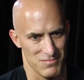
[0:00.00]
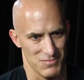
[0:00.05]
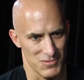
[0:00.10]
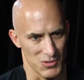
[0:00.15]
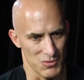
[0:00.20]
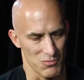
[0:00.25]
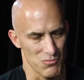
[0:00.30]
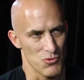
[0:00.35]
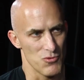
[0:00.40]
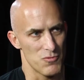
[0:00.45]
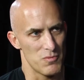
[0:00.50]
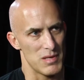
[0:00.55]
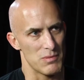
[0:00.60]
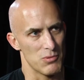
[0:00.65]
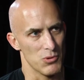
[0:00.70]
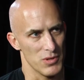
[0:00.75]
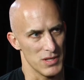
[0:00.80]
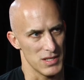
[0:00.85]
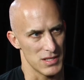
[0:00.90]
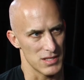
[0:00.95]
move
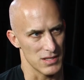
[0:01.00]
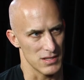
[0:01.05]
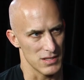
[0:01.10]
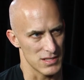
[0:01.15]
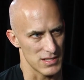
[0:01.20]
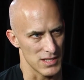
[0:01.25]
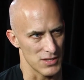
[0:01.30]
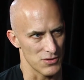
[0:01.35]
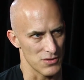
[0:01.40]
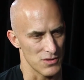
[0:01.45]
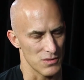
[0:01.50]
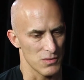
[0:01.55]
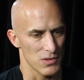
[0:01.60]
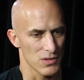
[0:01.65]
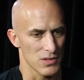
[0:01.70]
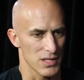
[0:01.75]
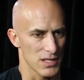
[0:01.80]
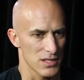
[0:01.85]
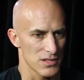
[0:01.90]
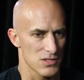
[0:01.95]
people into the center of the
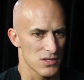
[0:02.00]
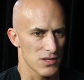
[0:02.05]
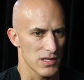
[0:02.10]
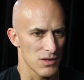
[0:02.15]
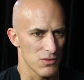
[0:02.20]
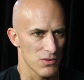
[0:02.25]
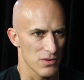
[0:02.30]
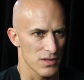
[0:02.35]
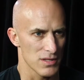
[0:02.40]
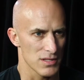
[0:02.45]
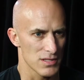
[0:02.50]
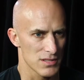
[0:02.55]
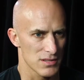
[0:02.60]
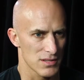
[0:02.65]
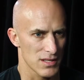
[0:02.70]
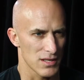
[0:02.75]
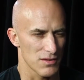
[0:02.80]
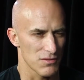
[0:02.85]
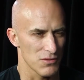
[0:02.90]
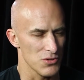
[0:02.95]
building. And so they were this
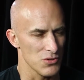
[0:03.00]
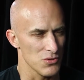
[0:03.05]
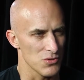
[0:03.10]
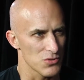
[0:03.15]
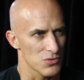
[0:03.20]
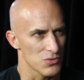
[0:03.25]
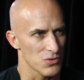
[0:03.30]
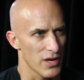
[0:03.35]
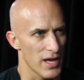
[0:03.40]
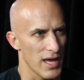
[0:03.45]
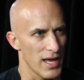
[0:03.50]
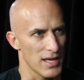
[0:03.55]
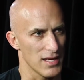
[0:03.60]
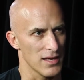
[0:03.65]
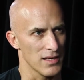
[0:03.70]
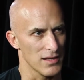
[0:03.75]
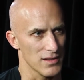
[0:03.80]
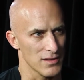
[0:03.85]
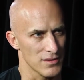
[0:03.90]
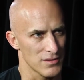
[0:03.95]
kind of unusual
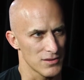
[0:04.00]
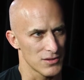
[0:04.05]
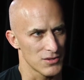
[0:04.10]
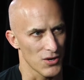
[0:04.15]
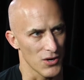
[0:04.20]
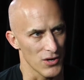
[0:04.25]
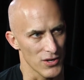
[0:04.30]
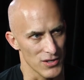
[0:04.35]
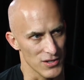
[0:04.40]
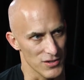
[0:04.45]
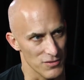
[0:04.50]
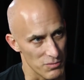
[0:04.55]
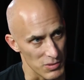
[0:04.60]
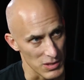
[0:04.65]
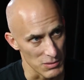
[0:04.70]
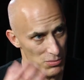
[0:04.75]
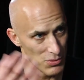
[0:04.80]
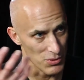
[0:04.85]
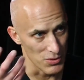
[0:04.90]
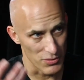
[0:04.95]
hanging garden of
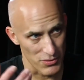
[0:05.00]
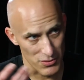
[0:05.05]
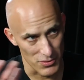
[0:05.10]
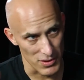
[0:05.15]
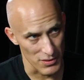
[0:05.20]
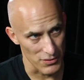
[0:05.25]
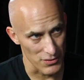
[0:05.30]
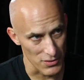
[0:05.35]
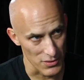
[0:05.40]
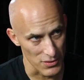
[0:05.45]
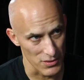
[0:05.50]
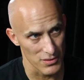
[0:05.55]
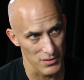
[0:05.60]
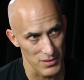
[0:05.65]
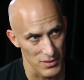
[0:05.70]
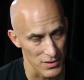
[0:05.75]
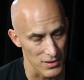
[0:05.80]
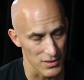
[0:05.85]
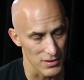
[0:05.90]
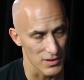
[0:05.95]
people throughout
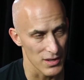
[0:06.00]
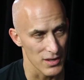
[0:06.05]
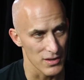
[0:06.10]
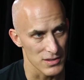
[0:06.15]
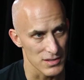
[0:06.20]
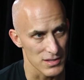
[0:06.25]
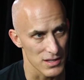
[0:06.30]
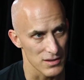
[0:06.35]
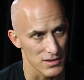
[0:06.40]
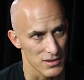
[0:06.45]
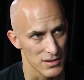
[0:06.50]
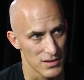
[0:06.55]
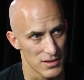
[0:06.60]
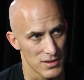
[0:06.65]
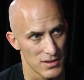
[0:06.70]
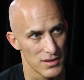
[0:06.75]
the entire center.